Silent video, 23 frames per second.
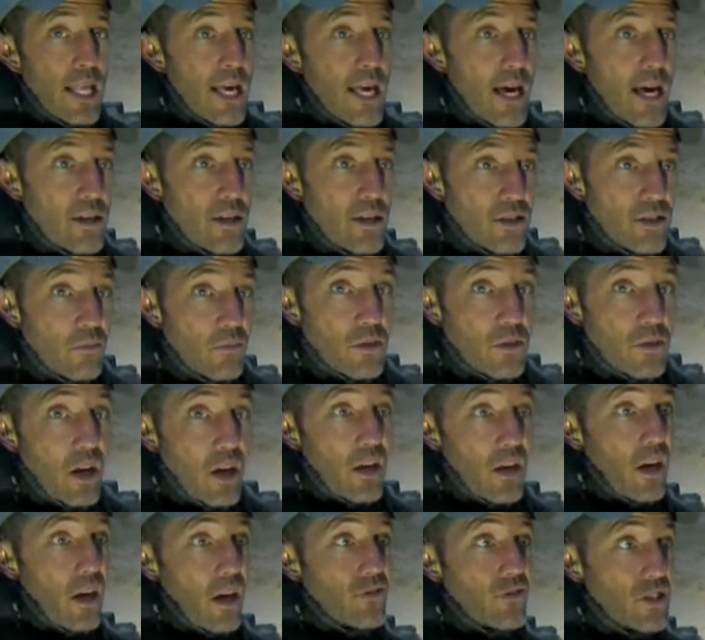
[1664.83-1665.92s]
Uh, some,
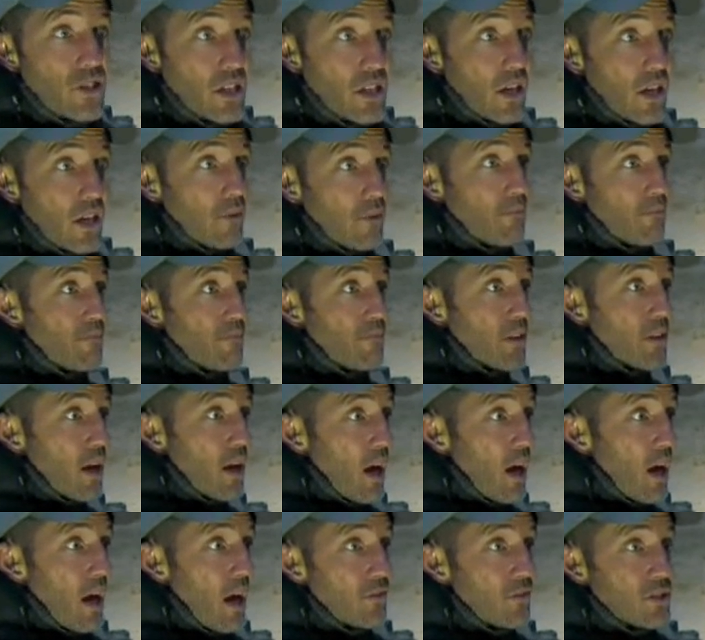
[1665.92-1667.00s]
and I've seen, um,
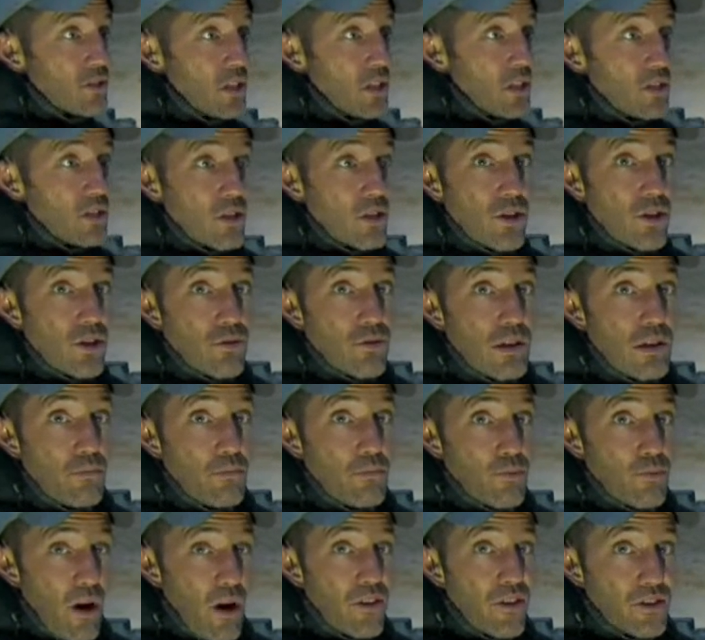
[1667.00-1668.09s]
I've seen
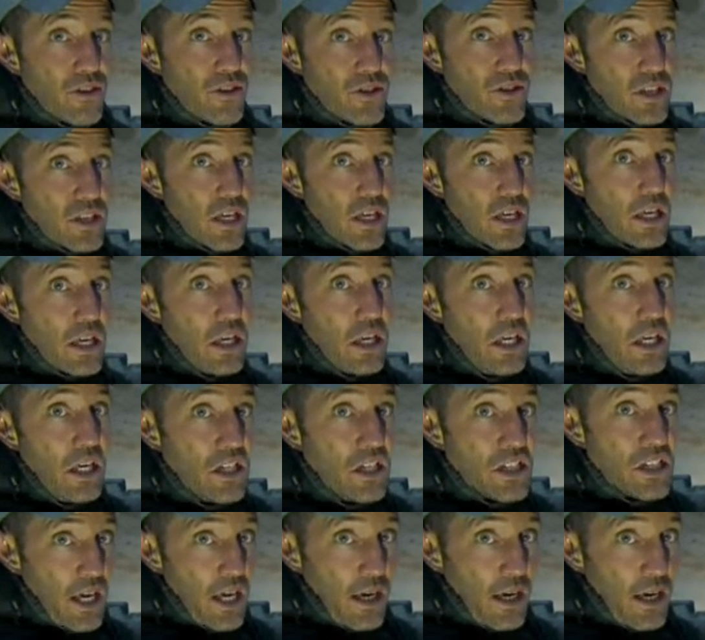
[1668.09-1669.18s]
three brothers
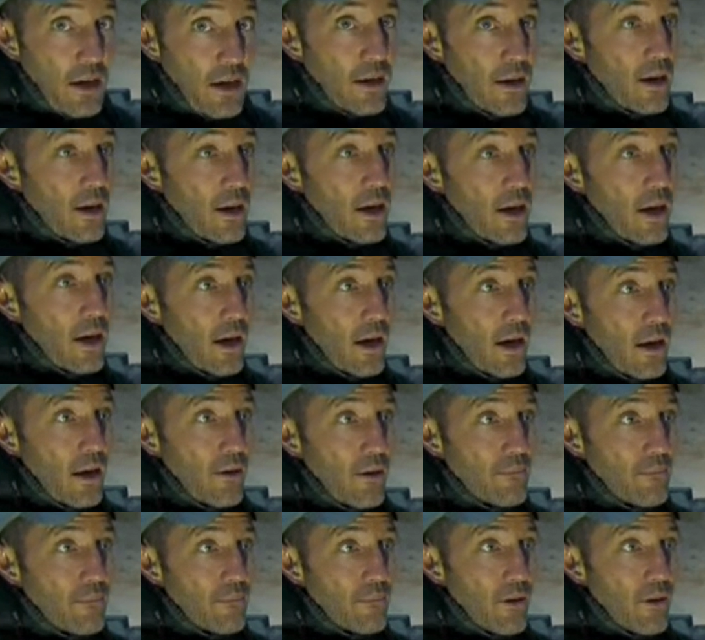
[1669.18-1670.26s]
eating
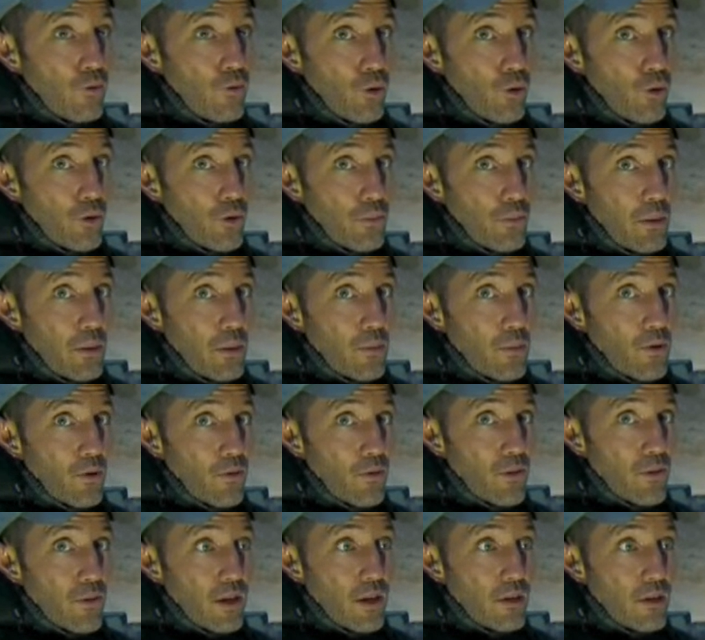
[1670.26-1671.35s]
uh, a fourth
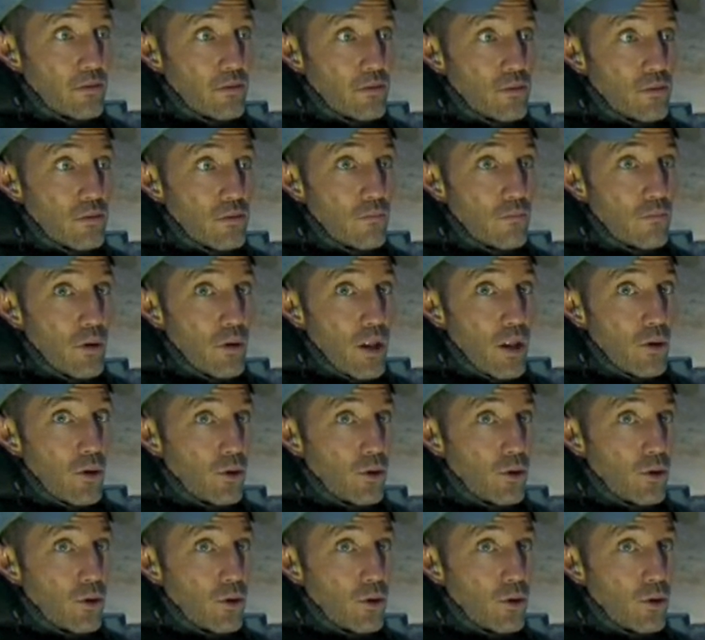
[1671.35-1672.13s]
member of their sort of